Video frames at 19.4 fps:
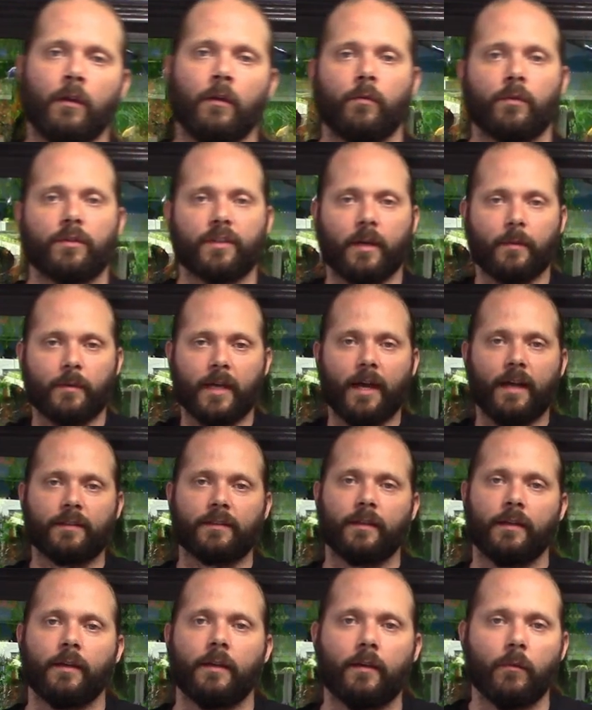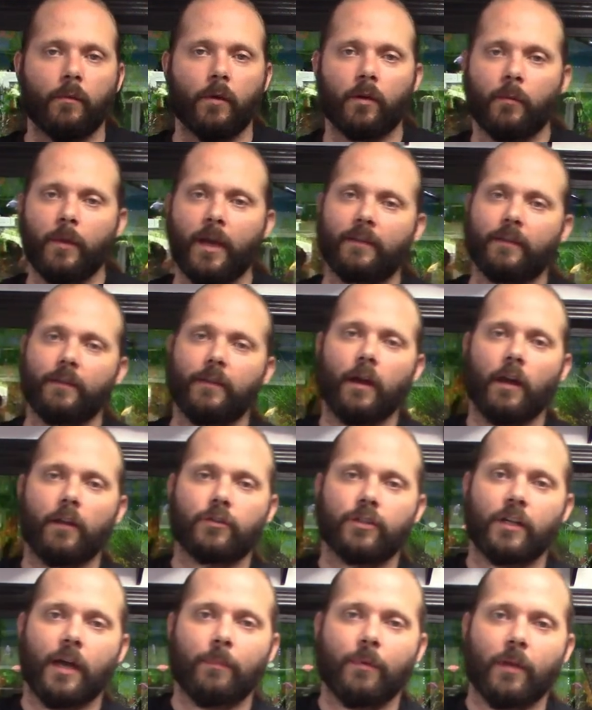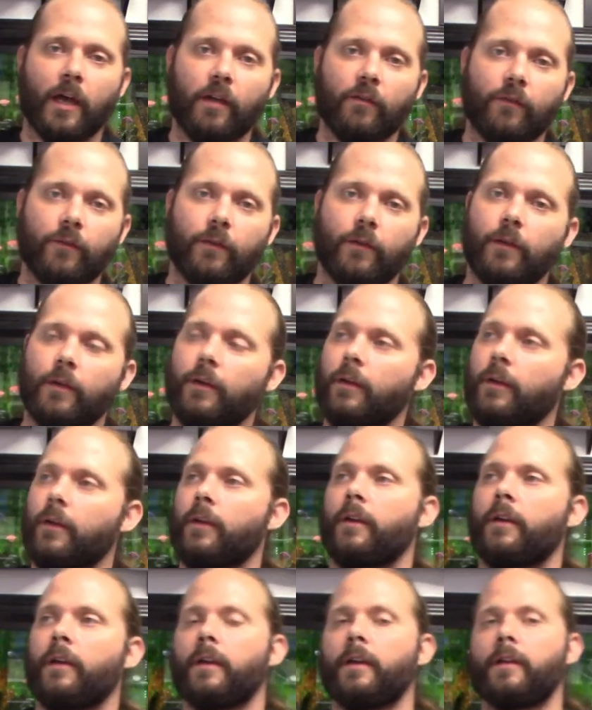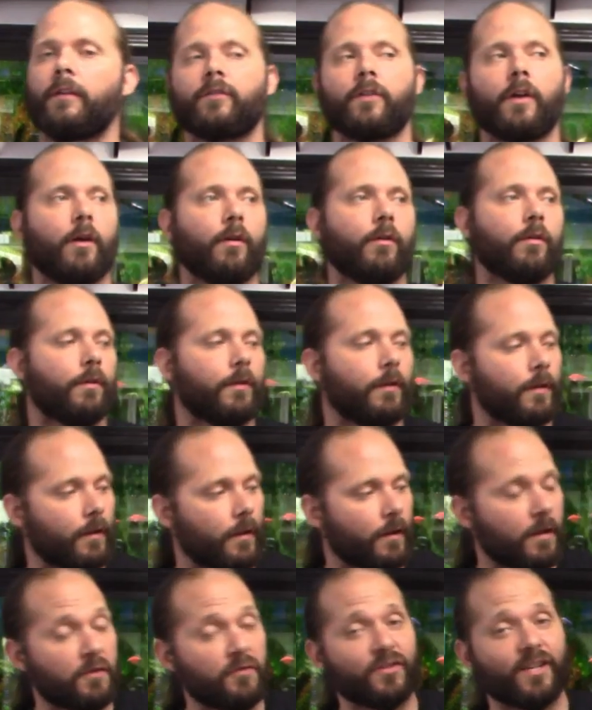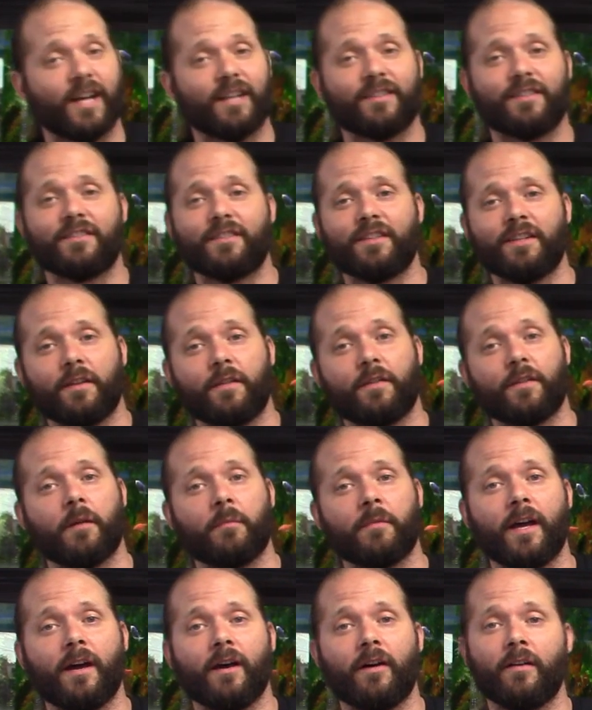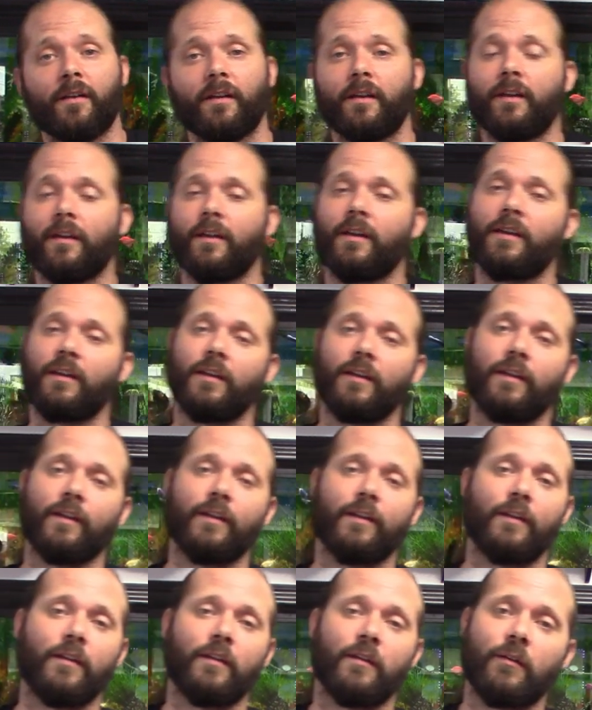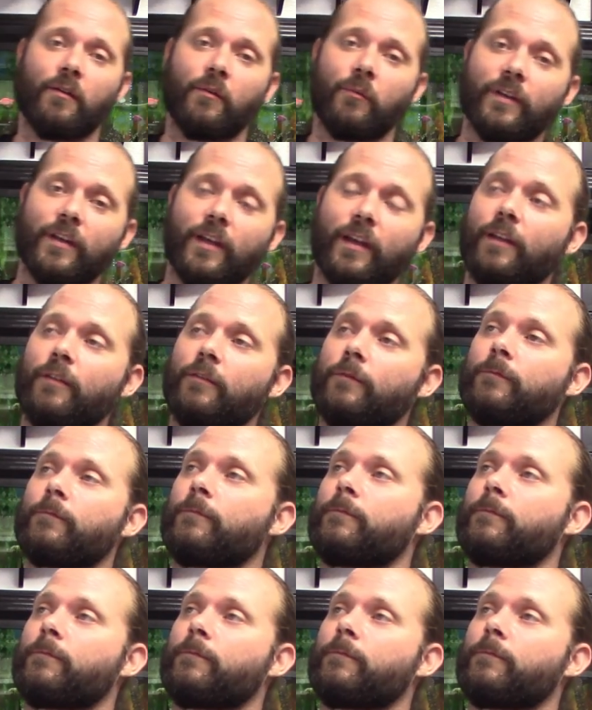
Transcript: What's up, guys? Welcome back to the Auto Shop Life. So, you guys can see in the thumbnail, we did it.